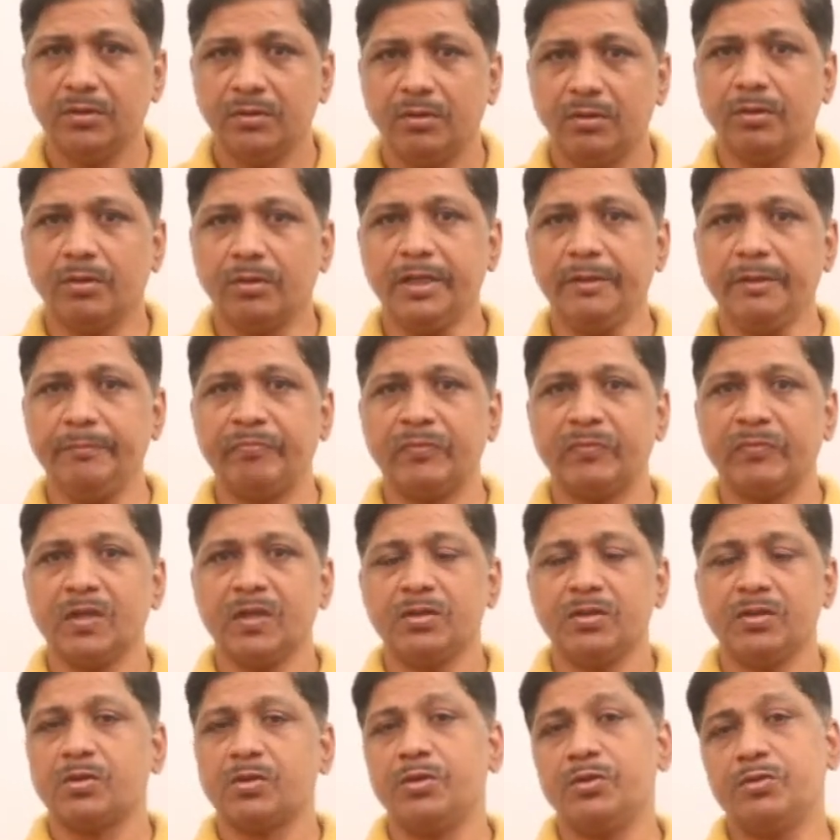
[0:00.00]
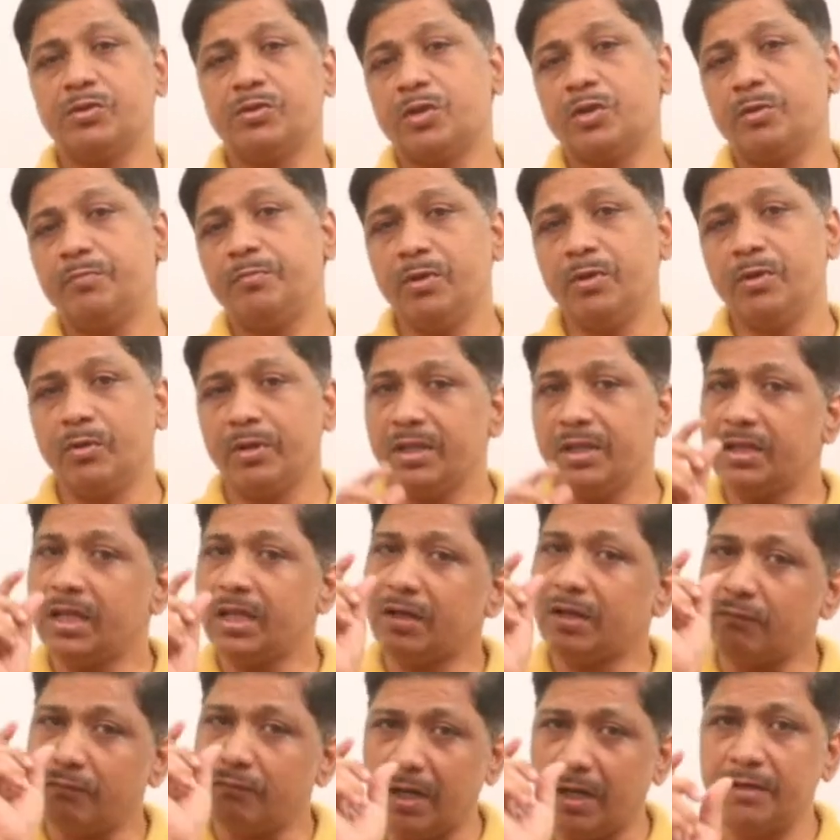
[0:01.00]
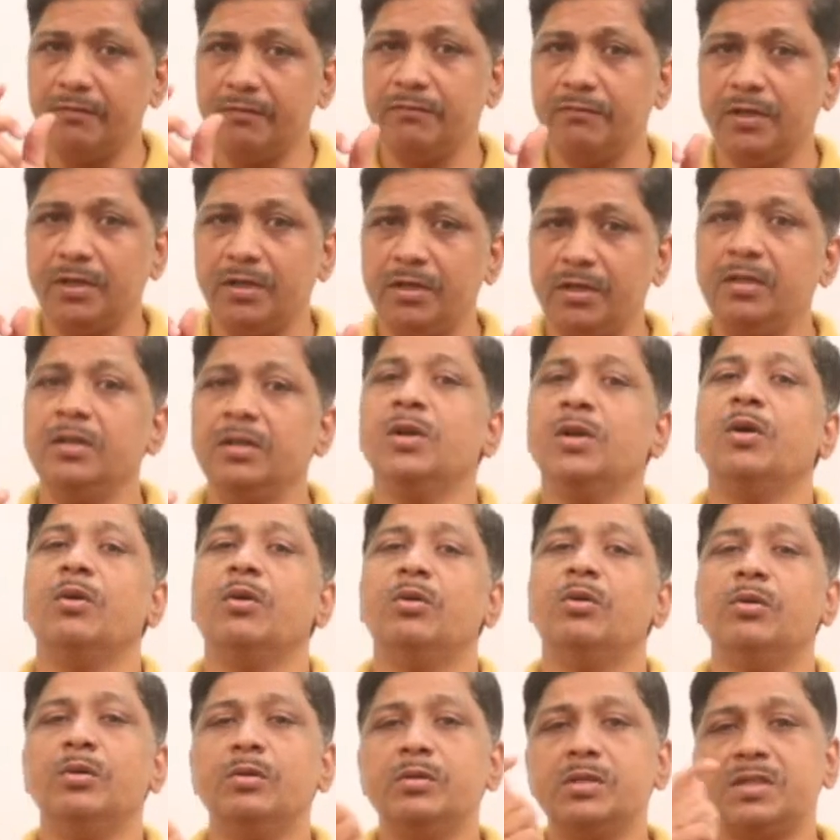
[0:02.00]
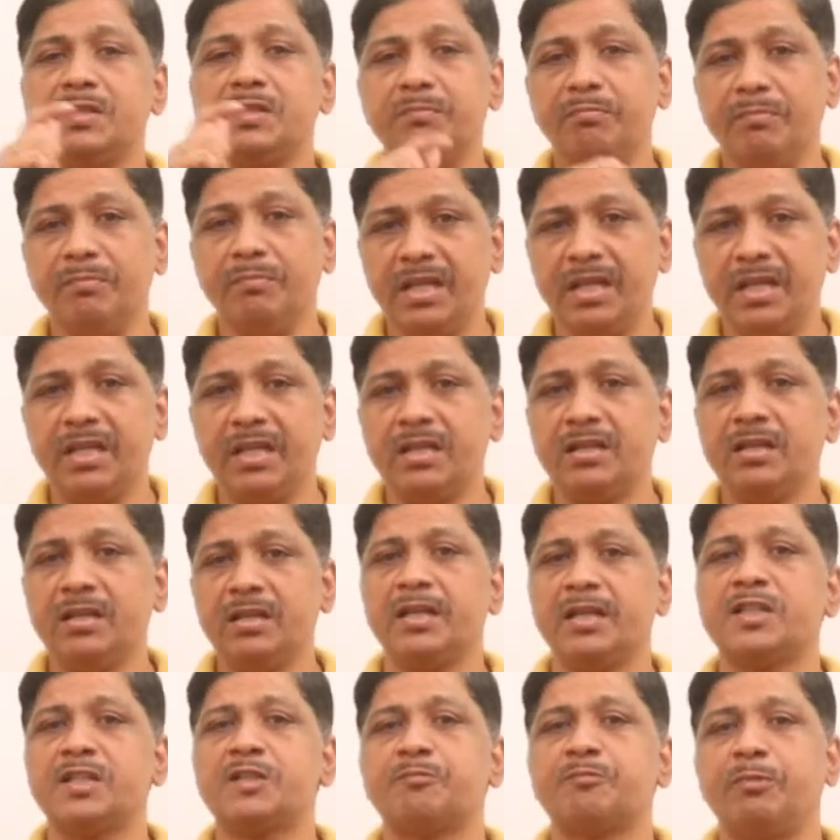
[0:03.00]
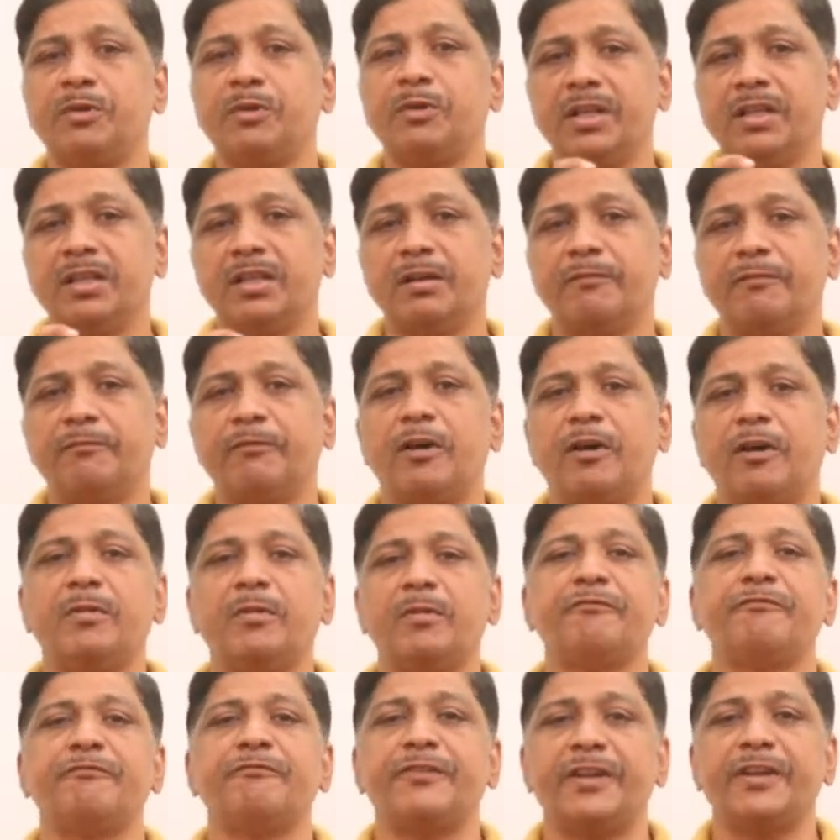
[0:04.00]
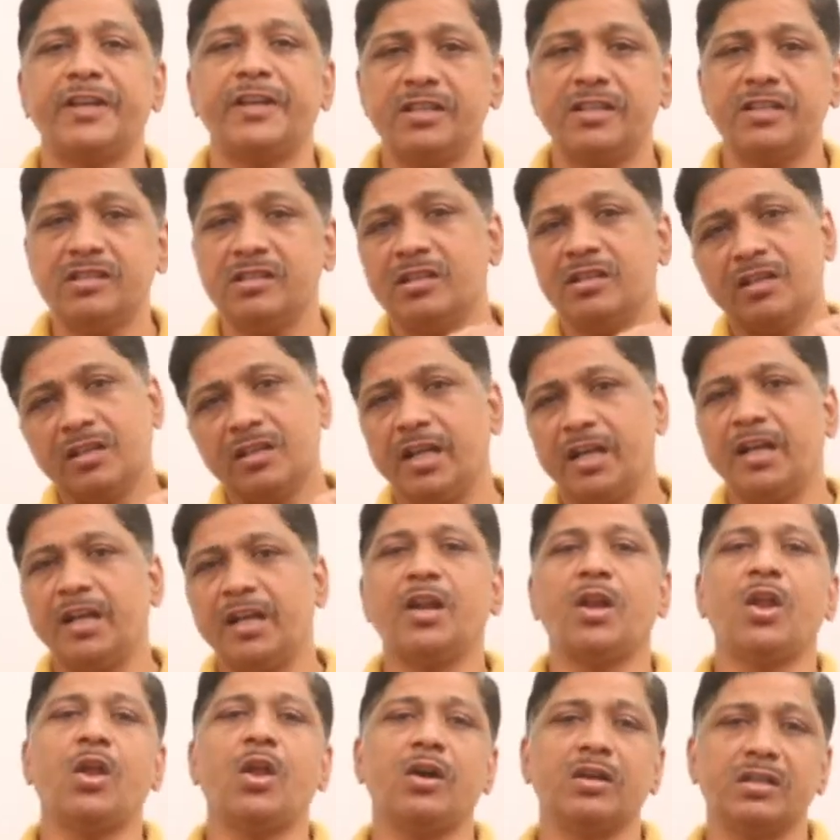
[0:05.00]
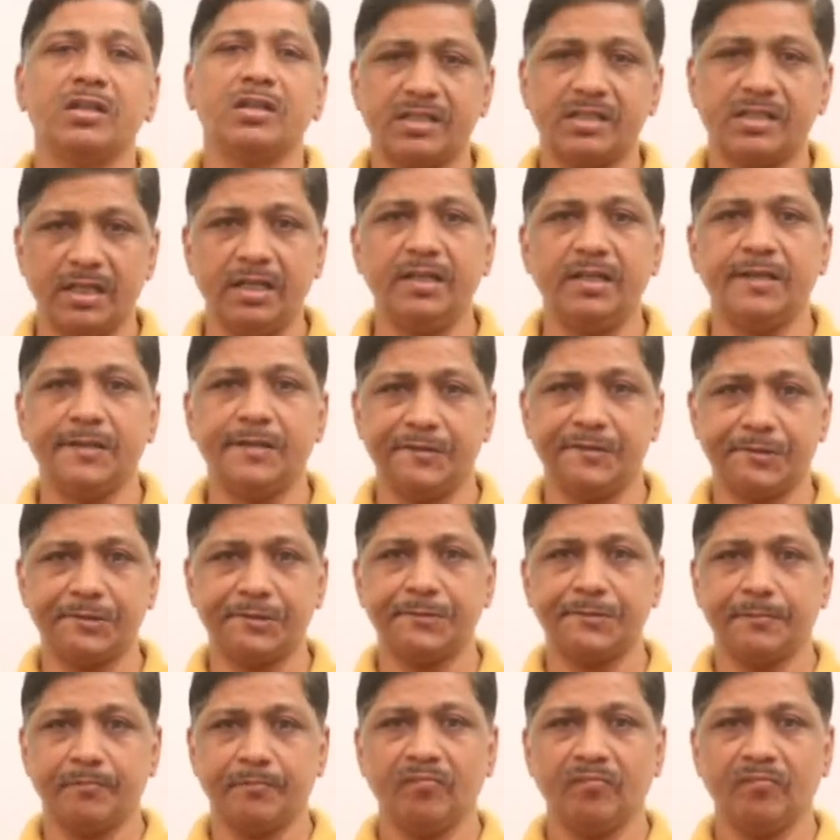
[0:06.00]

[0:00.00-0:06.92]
Okay, so you should be knowing that one word whose meaning is put in the form of phrase in a long sentence.